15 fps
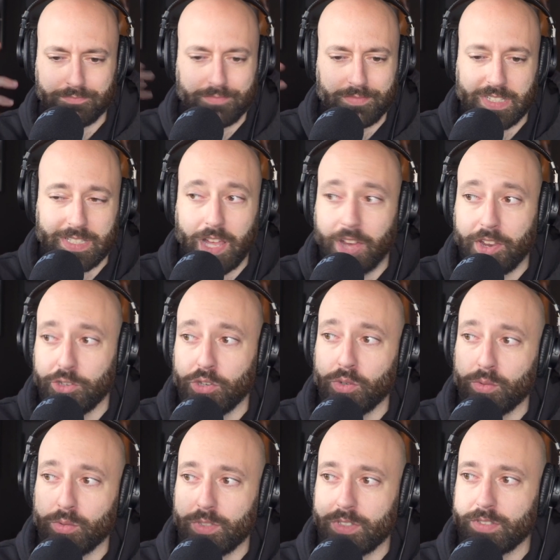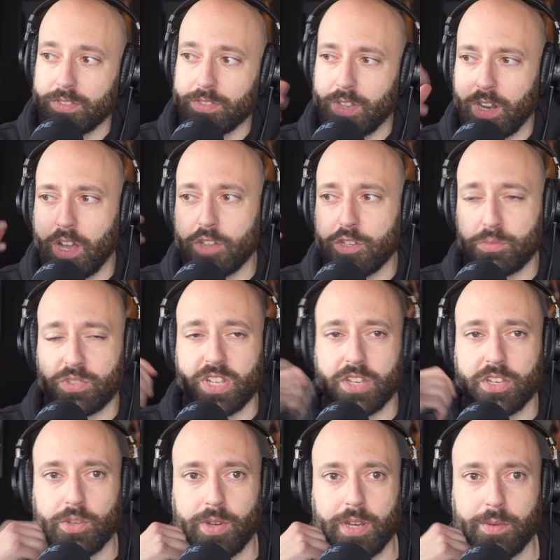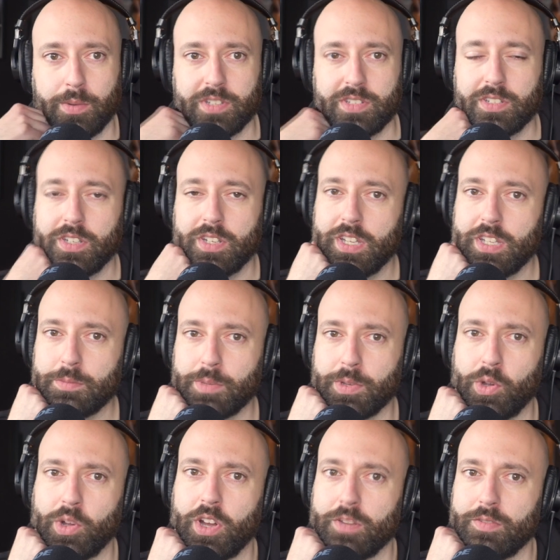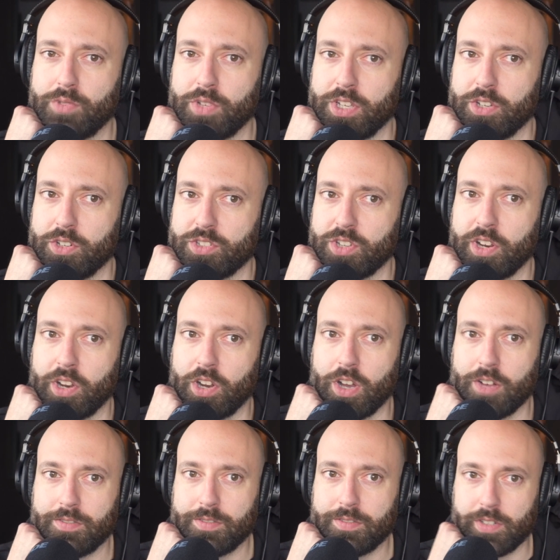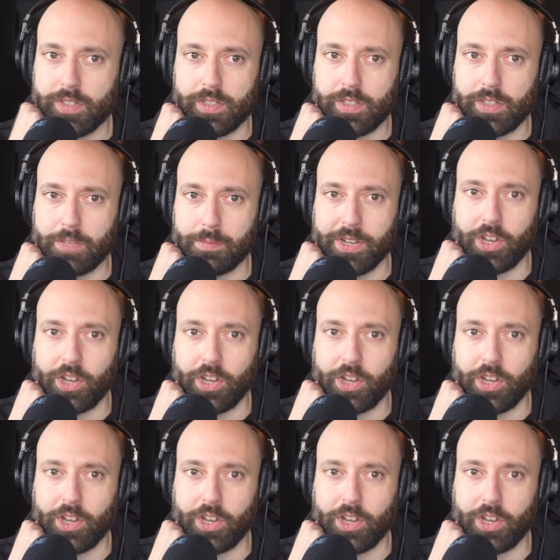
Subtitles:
It's not new. It's not 100% new anyways. It's been going on for years on and off. Like my